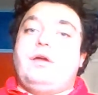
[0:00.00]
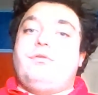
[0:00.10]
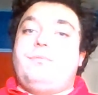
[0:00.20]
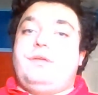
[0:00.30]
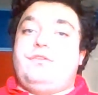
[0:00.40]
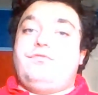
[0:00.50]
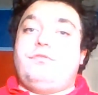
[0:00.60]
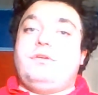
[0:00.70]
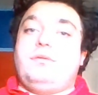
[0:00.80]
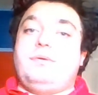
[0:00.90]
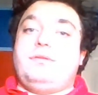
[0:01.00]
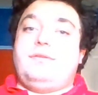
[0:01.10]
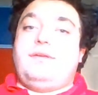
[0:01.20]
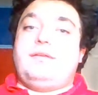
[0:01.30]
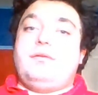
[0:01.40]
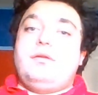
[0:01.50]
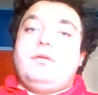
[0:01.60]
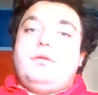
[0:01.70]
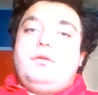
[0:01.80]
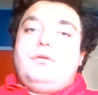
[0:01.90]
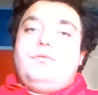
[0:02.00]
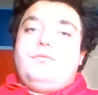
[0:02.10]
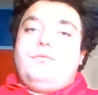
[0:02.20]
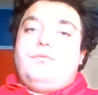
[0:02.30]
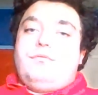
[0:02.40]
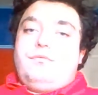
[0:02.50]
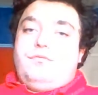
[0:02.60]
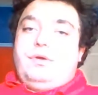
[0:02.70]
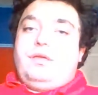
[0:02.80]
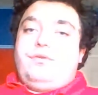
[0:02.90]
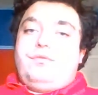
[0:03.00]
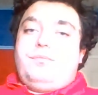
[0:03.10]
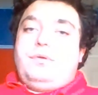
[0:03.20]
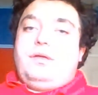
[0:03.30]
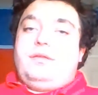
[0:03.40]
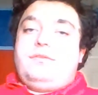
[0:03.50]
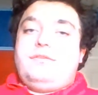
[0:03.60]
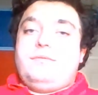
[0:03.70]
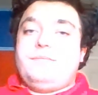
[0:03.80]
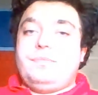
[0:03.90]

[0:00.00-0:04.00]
I will be talking about that later, but